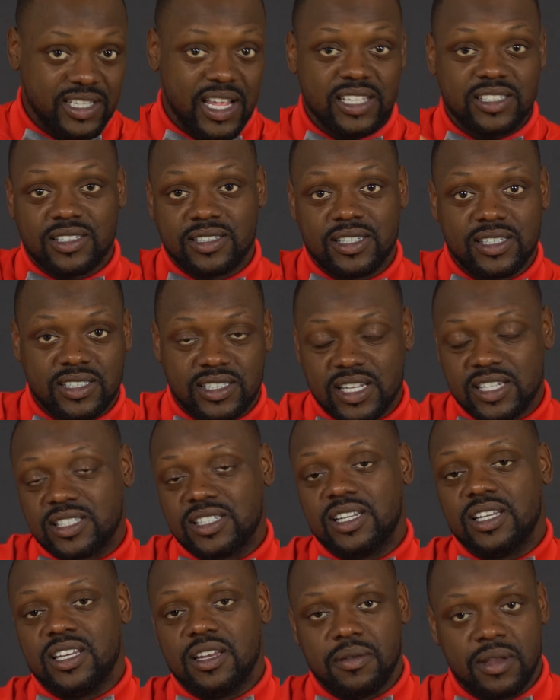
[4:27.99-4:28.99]
That's the
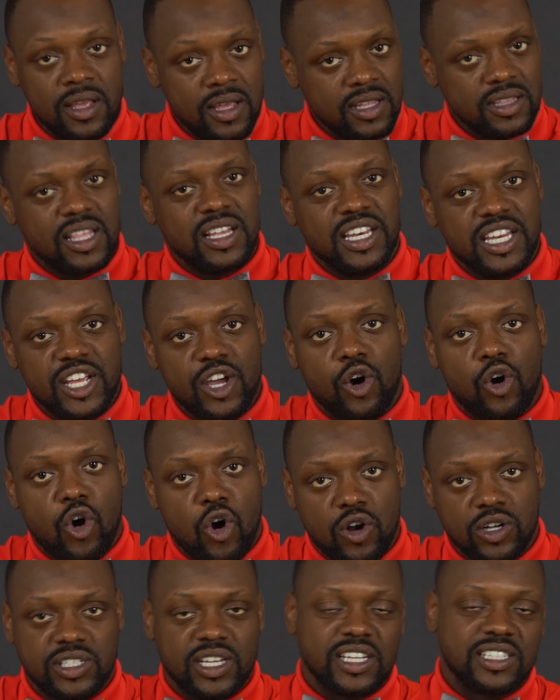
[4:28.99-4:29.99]
decision in the, the
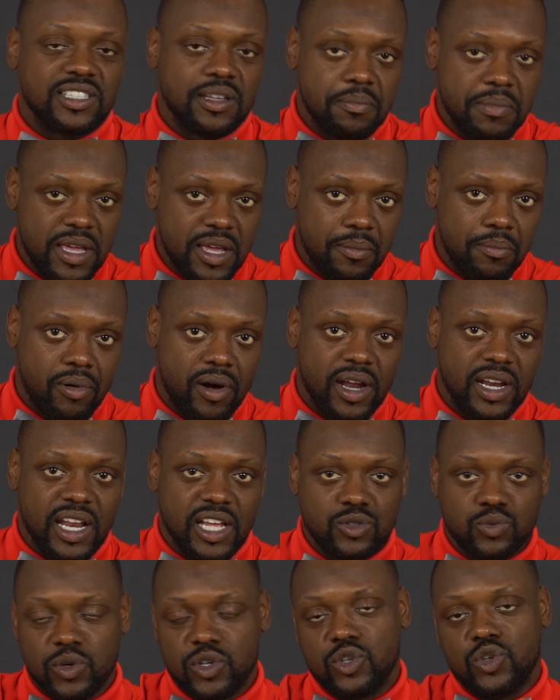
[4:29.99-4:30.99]
neocortex, the midbrain.
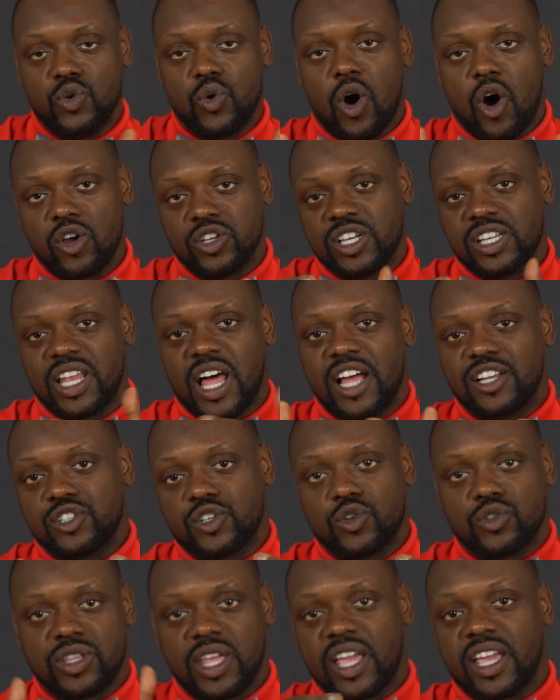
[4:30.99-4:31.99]
That's where you do all your
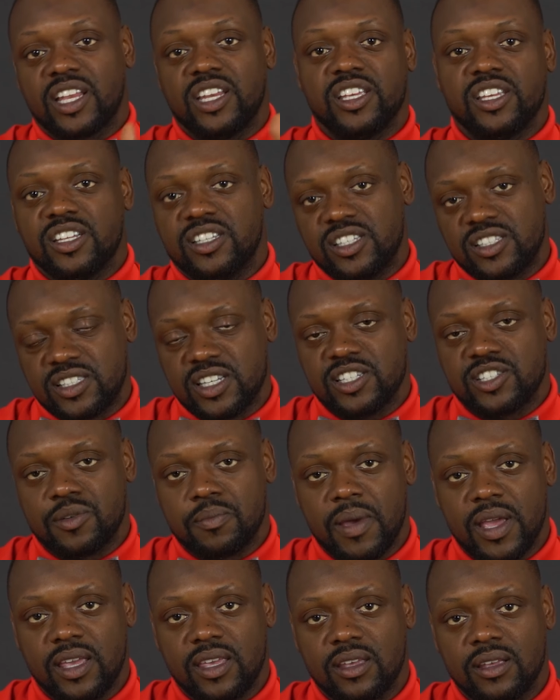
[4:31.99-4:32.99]
logical thinking and your decision
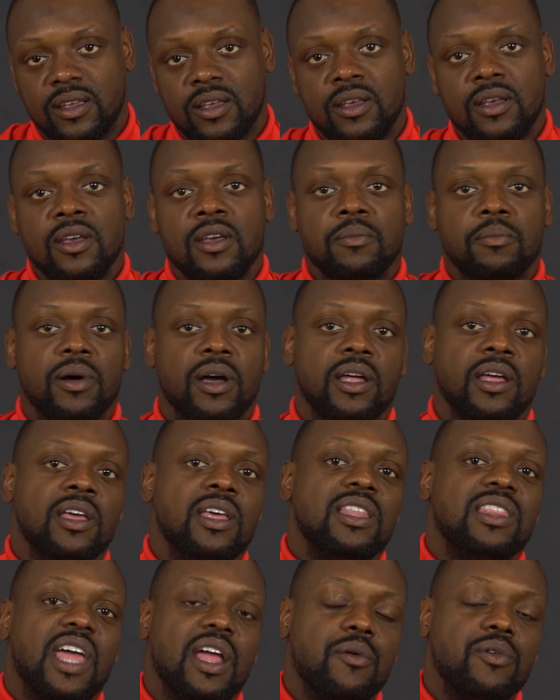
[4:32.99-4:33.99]
making. But
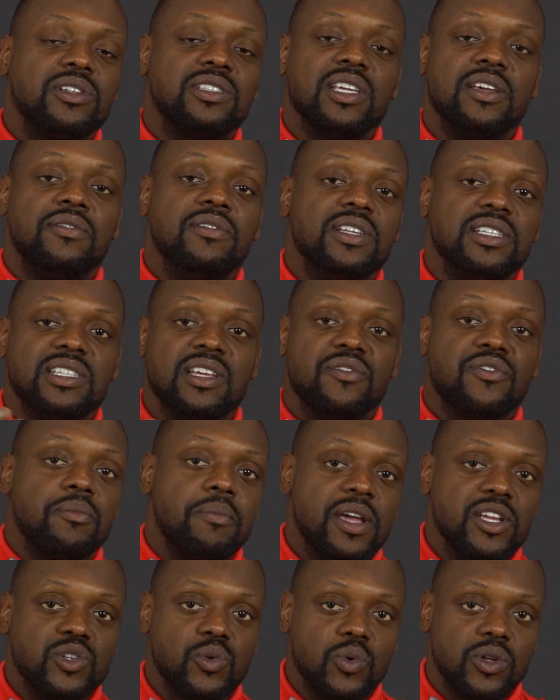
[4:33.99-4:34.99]
they are receiving this
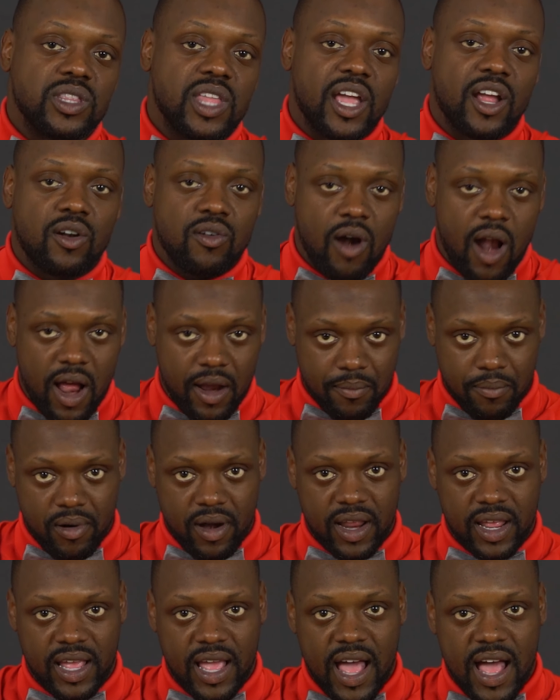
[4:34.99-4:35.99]
information with their croc
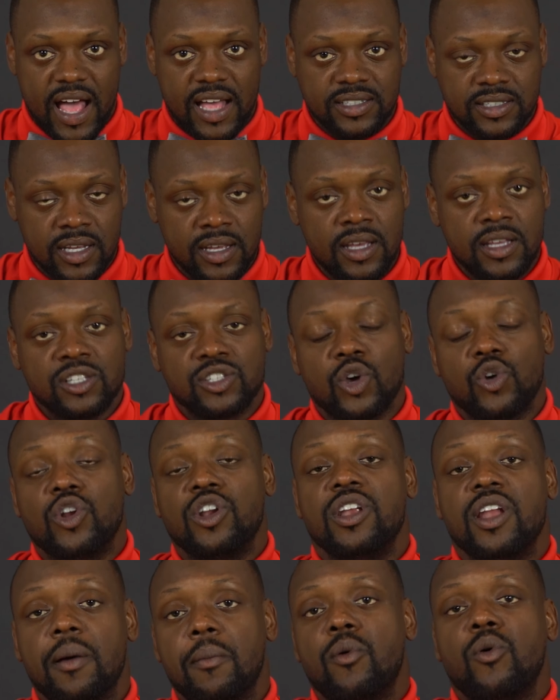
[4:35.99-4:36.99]
brain, guys. So the
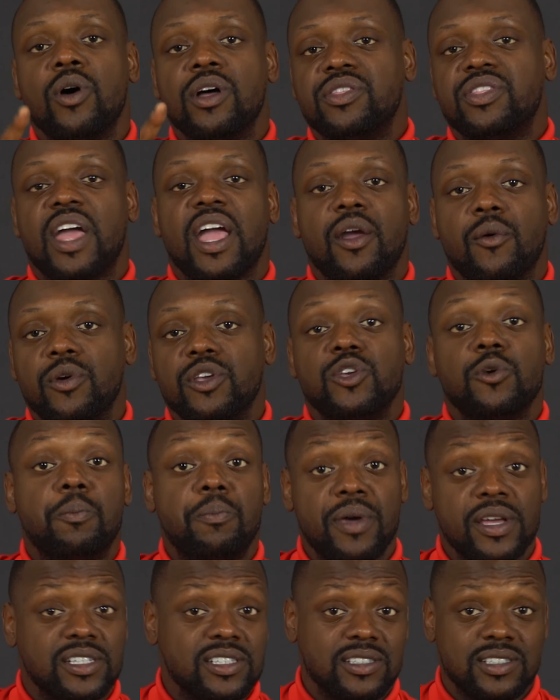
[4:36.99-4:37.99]
number one thing when you
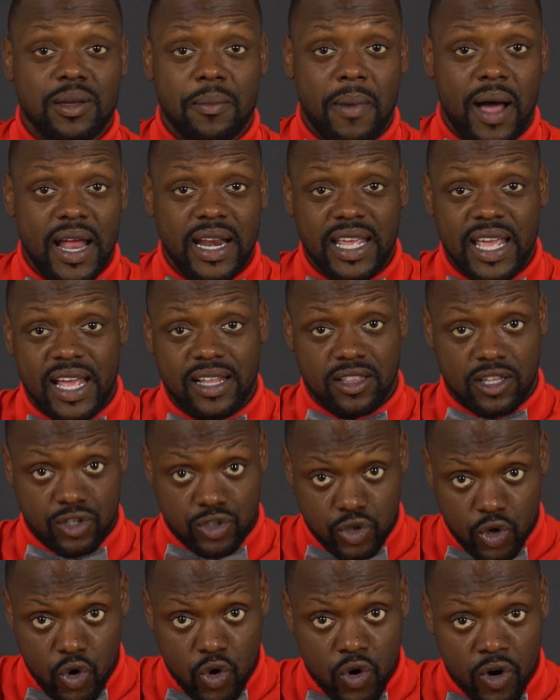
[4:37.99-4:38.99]
picture somebody at the
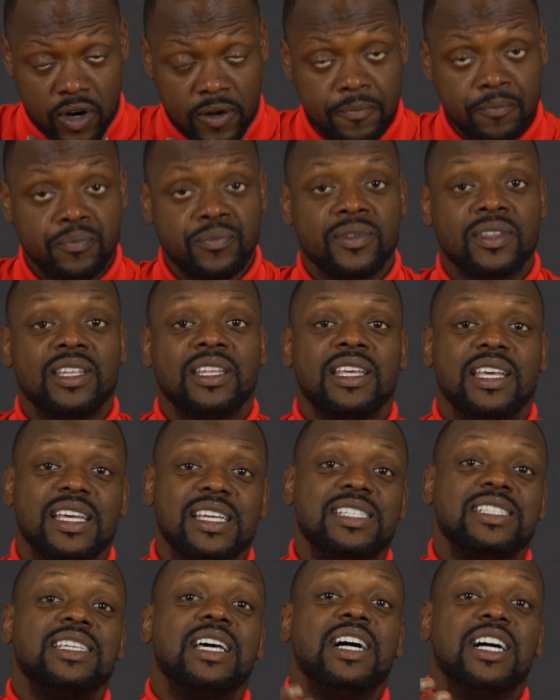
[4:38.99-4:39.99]
door
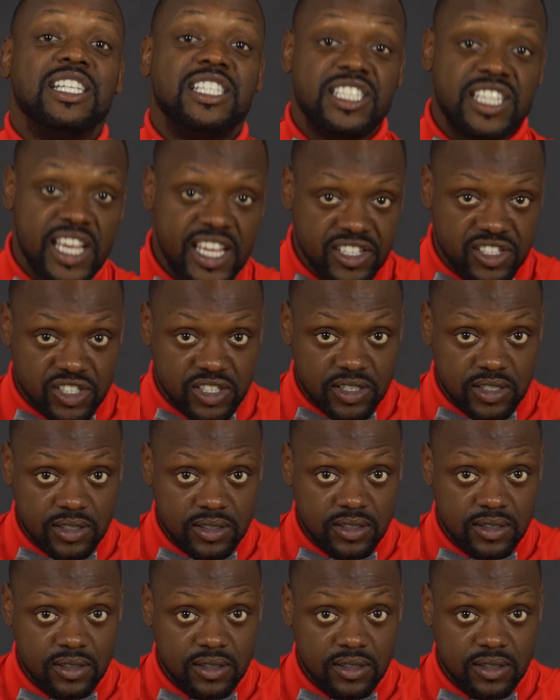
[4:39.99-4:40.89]
is attention.